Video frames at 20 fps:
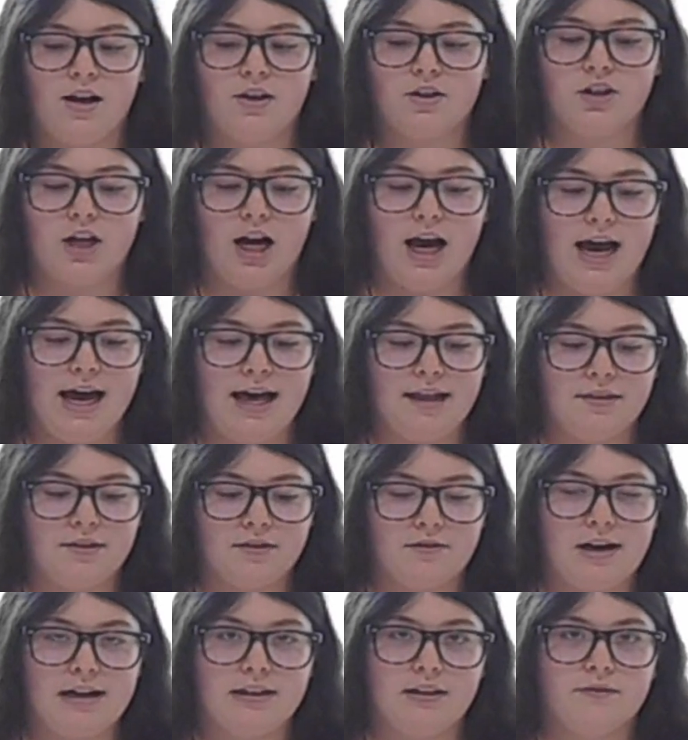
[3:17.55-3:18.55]
shot at
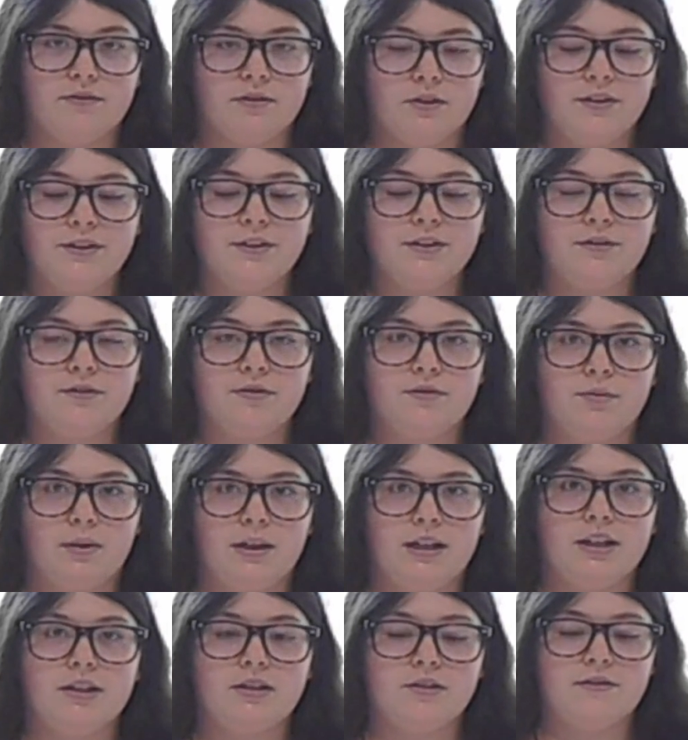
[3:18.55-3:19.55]
the crowd of
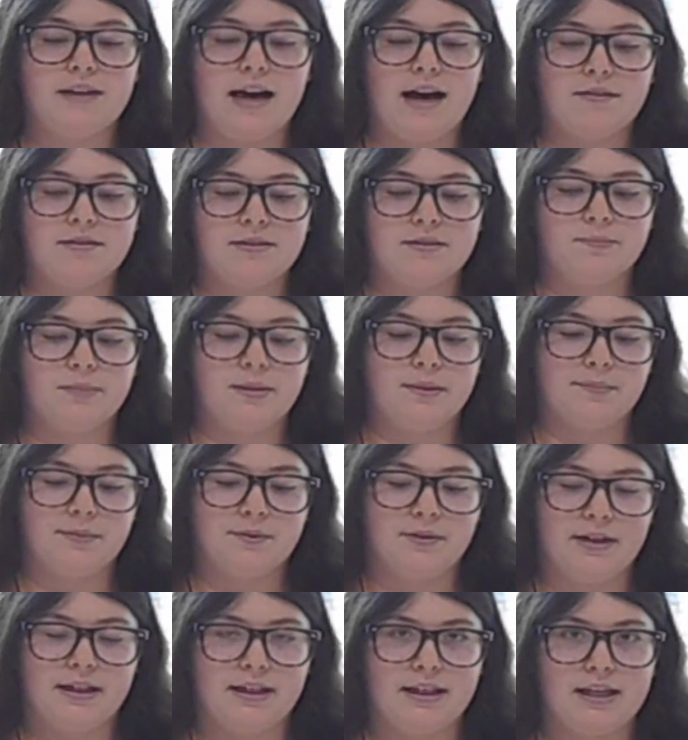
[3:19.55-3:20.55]
22,000
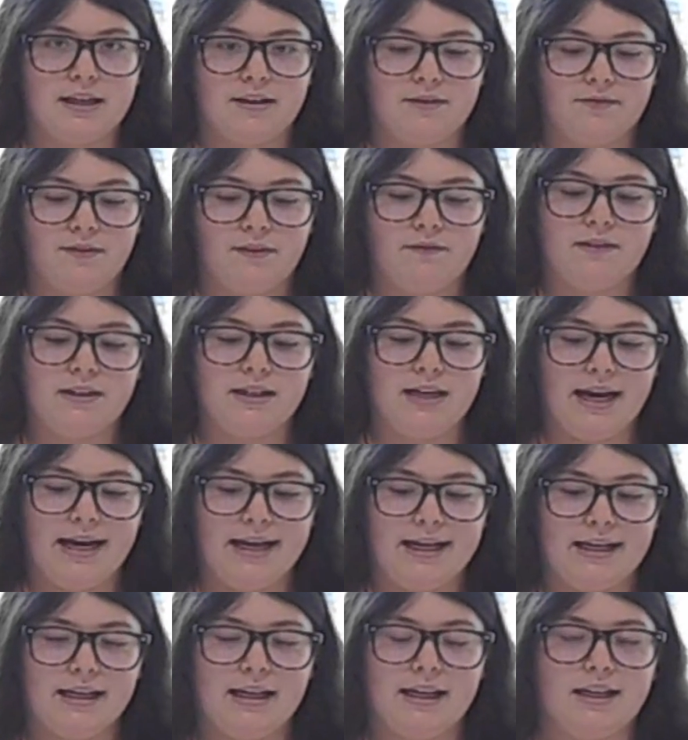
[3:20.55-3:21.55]
people and killed
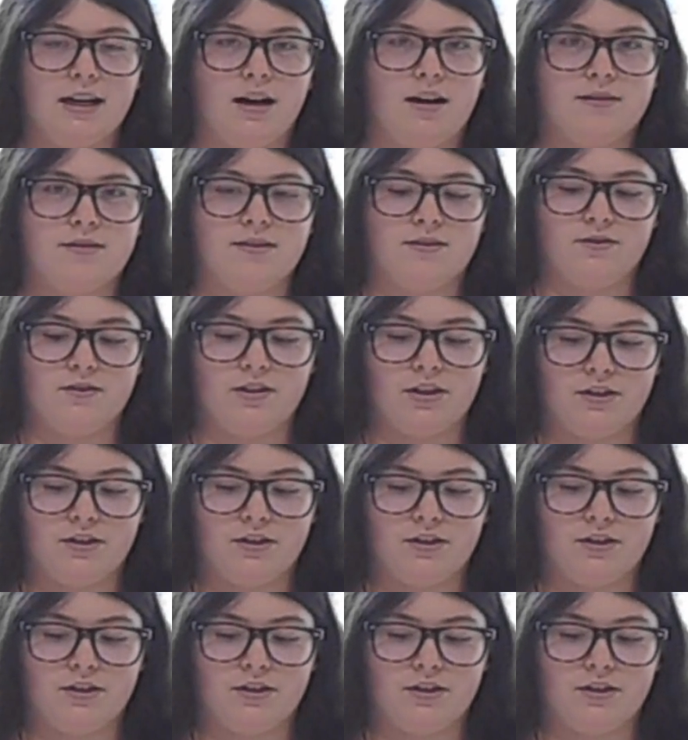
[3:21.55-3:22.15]
58 and also